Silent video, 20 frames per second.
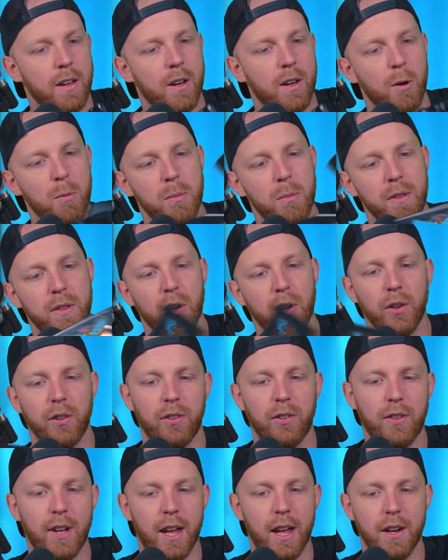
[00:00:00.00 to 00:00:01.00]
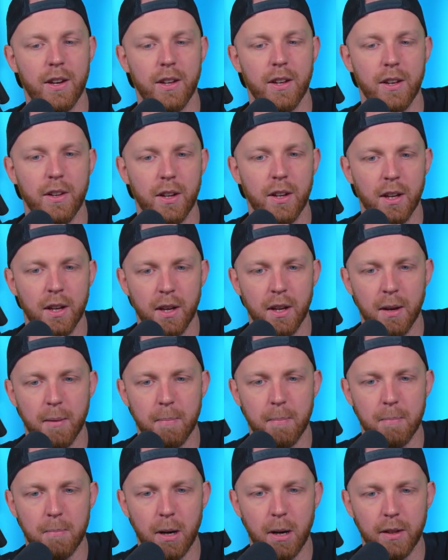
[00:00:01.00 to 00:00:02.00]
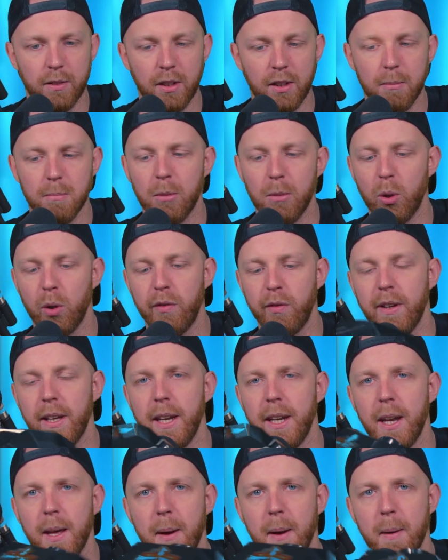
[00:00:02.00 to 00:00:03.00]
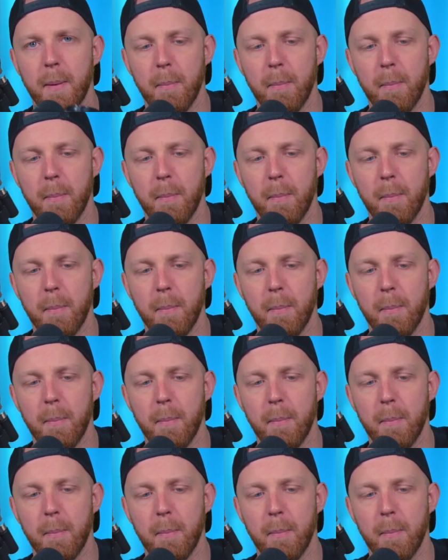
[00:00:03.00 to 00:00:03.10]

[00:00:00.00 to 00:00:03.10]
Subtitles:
come with your standard Mighty Morphin